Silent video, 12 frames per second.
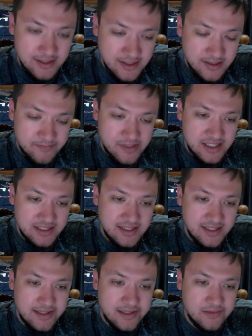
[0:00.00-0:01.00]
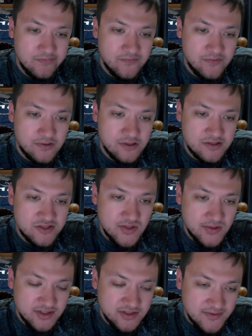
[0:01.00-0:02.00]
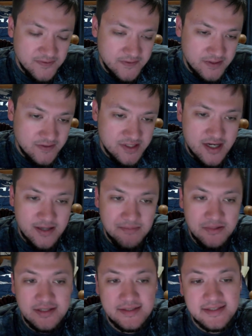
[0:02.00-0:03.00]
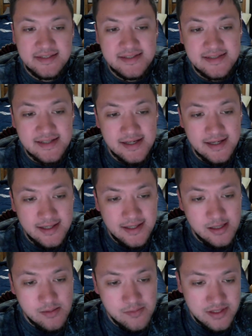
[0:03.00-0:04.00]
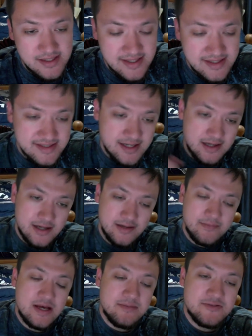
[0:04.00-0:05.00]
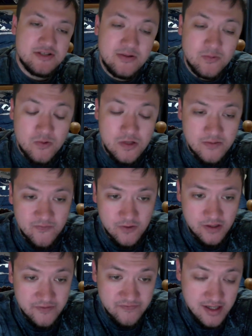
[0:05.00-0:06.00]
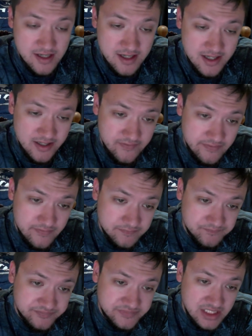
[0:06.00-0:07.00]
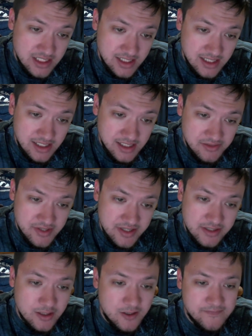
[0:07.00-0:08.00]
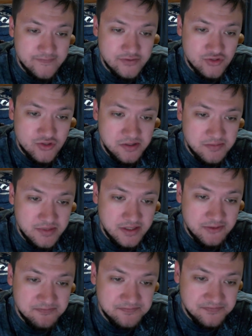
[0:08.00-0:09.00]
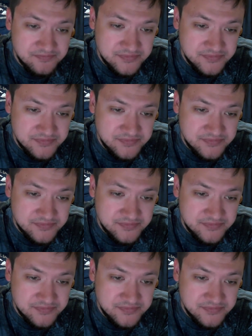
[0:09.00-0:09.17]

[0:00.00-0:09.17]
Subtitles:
Here back again for sorts of review topics. This time, episode 145. Thank you all for joining